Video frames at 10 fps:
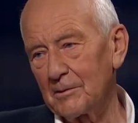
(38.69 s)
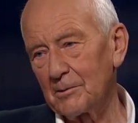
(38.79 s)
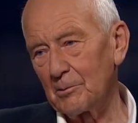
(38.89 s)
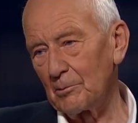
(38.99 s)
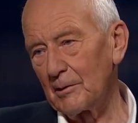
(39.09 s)

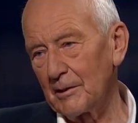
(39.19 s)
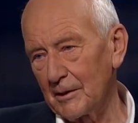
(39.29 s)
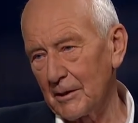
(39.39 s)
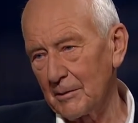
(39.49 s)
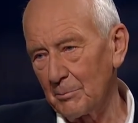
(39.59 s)
school
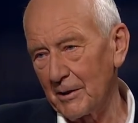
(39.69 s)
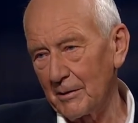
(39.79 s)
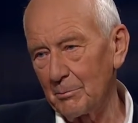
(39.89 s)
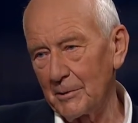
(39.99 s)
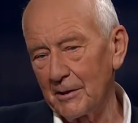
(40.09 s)
like
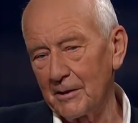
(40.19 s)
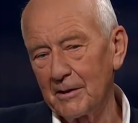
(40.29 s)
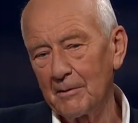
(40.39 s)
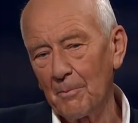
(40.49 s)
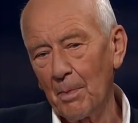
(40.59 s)
BI.